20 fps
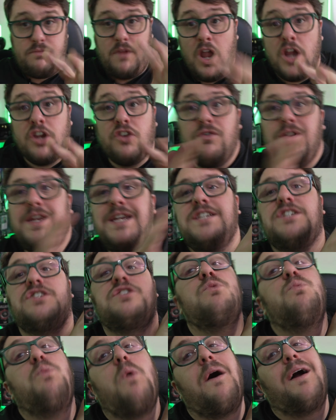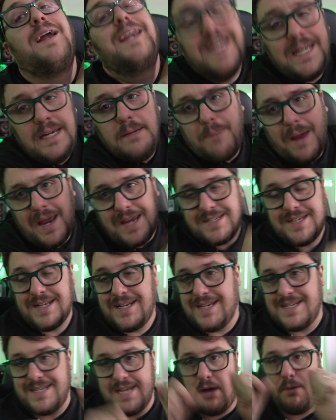agrees to what eBay is going
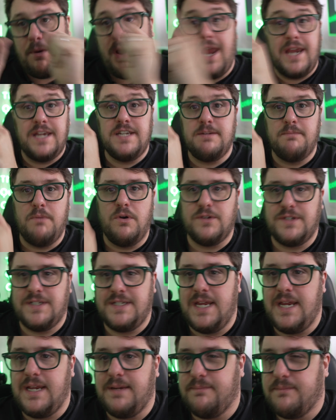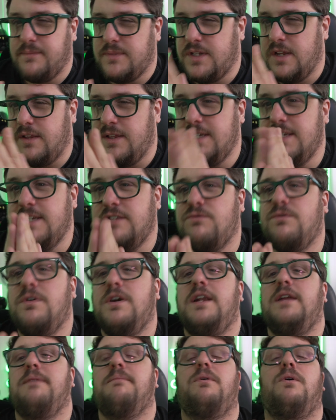to tell HMRC. So this is
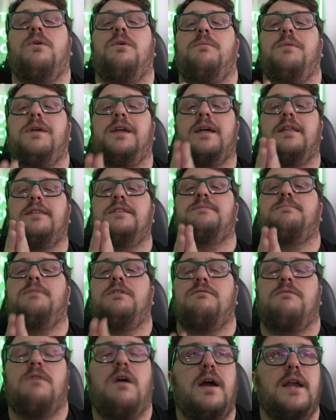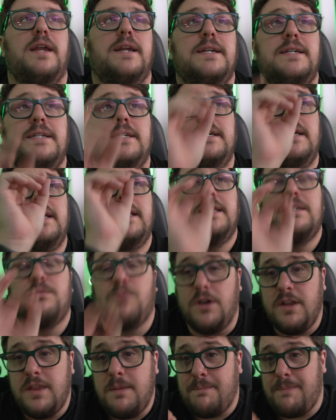really important we get this bit right. It's
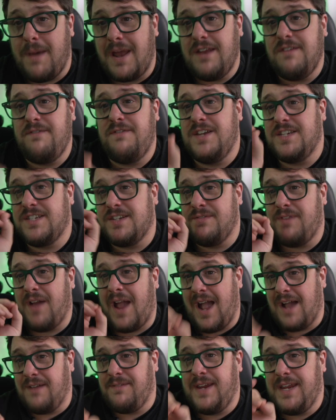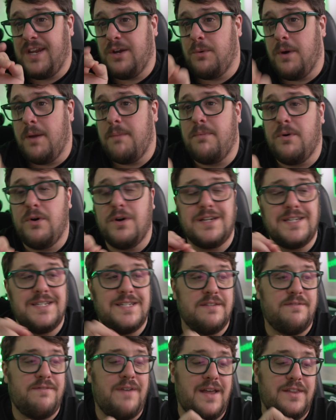one of the benefits of having QuickBooks is
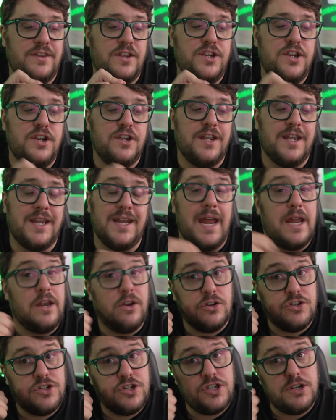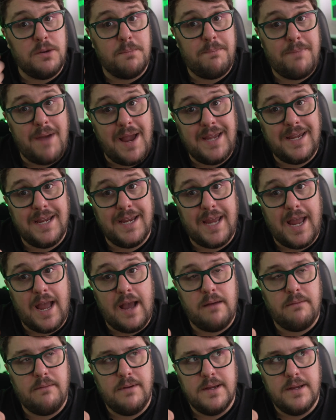the fact that you can connect not just your bank account,